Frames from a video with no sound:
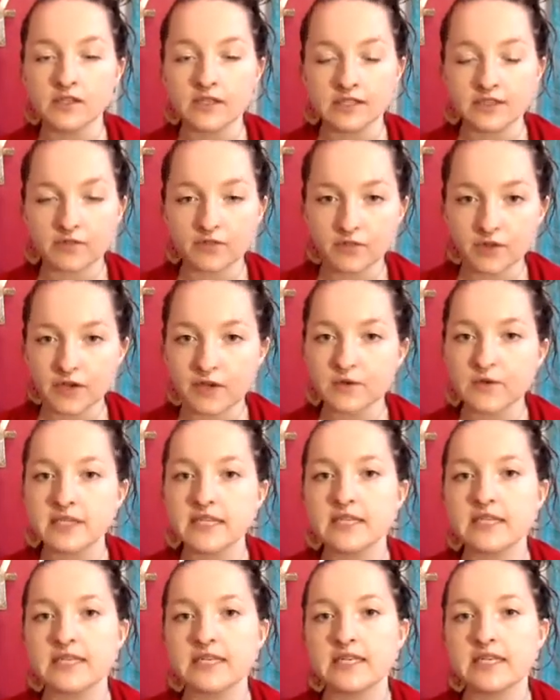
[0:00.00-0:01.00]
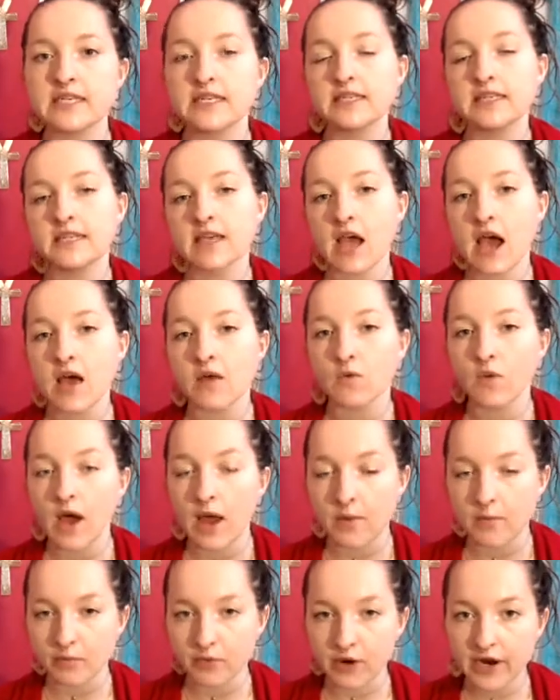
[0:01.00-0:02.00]
frequencies
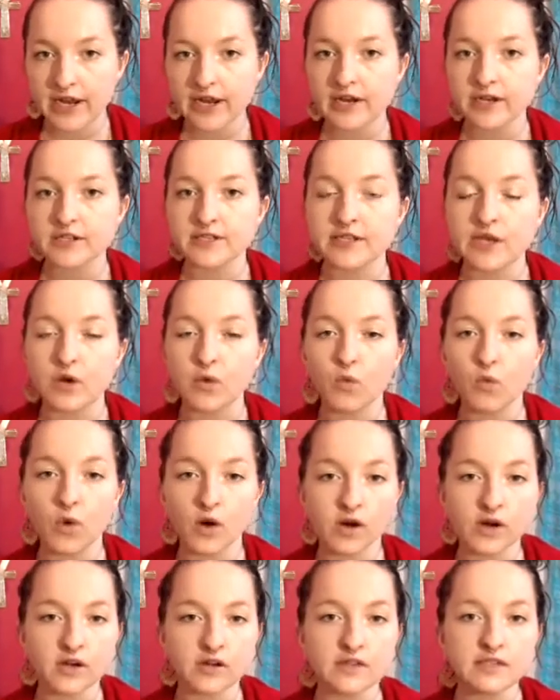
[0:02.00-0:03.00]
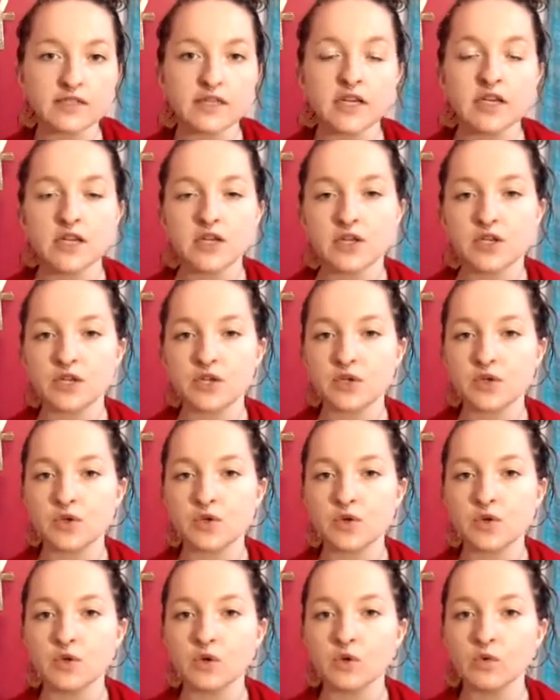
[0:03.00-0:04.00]
and prayers and words
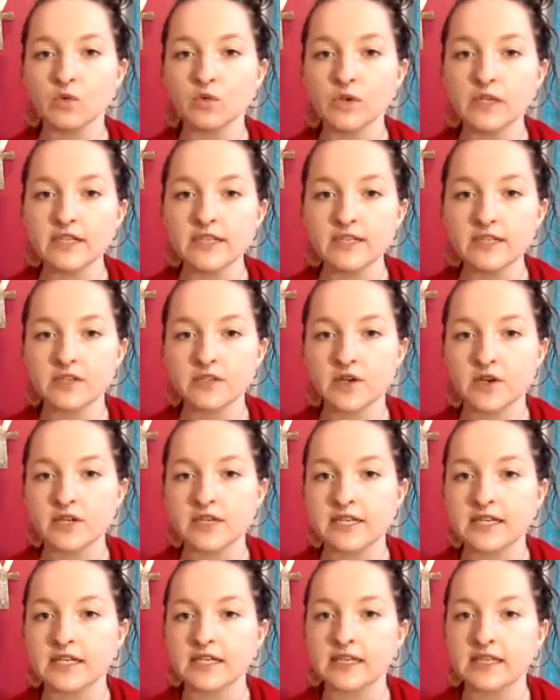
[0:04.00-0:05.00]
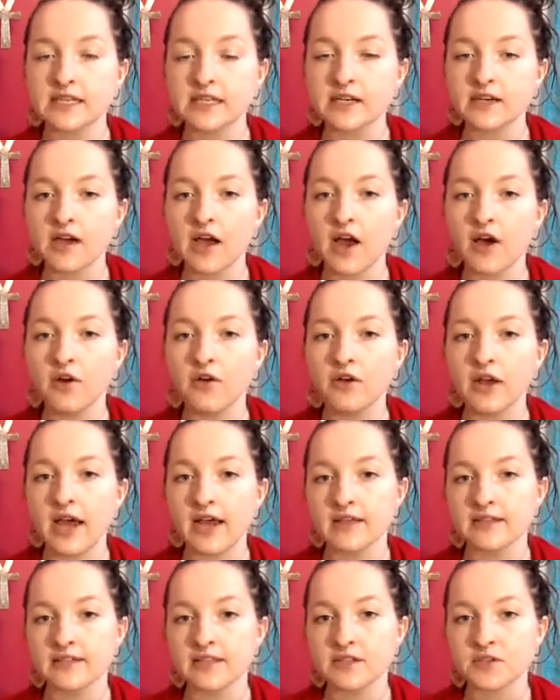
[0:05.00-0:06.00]
to really start to clear out
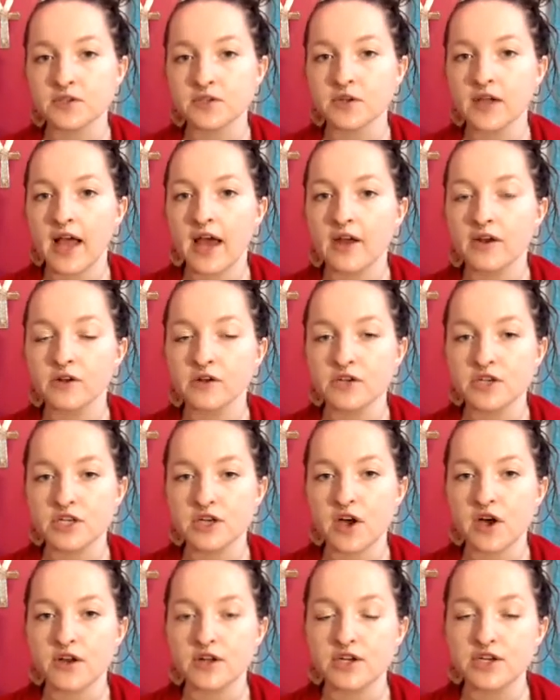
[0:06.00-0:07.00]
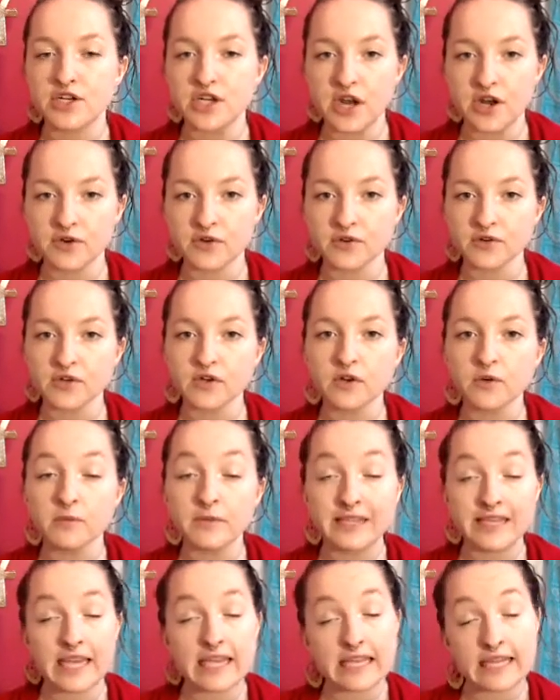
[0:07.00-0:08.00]
ancestral energy on a general
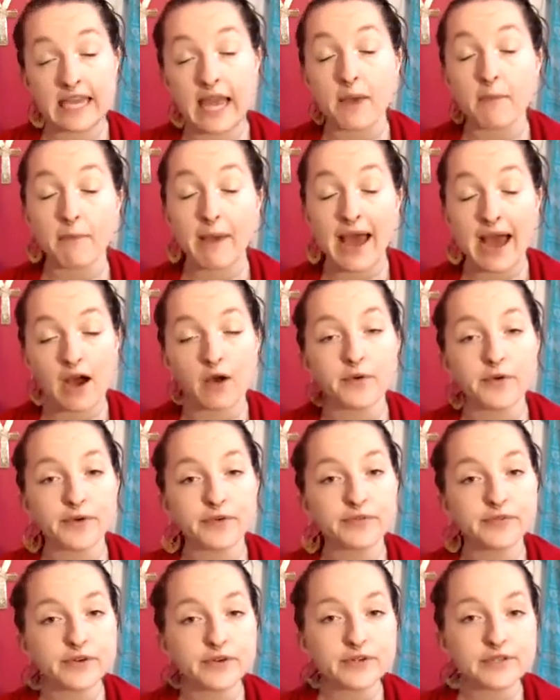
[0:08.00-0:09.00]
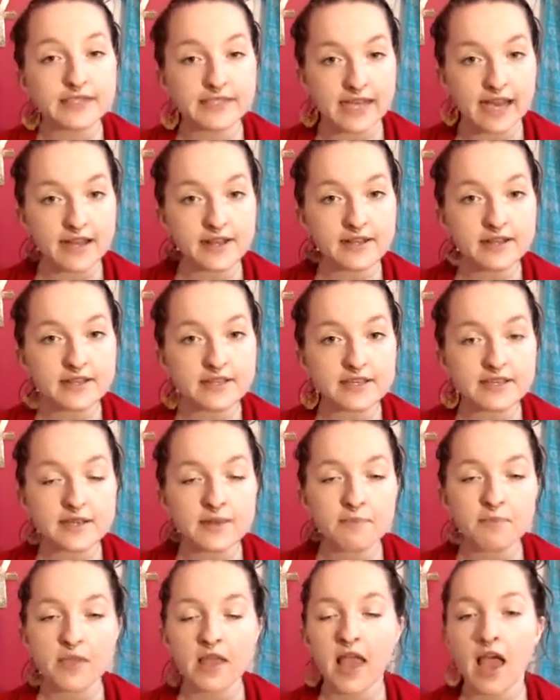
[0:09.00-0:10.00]
and yet powerful sense.
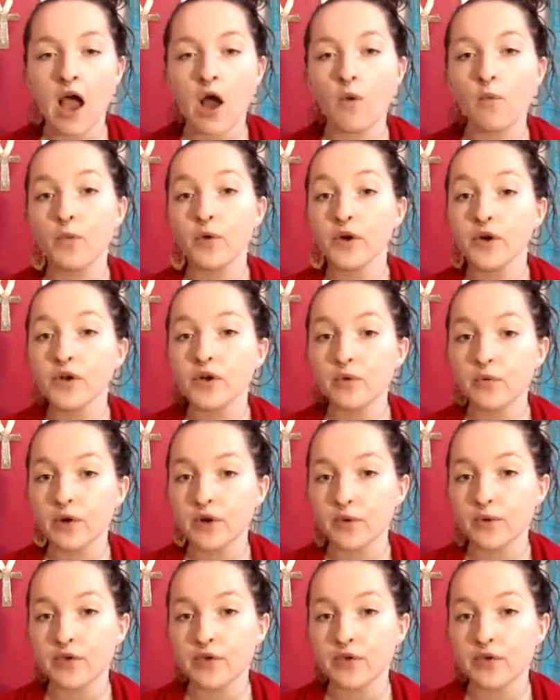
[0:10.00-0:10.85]
And we're going to work with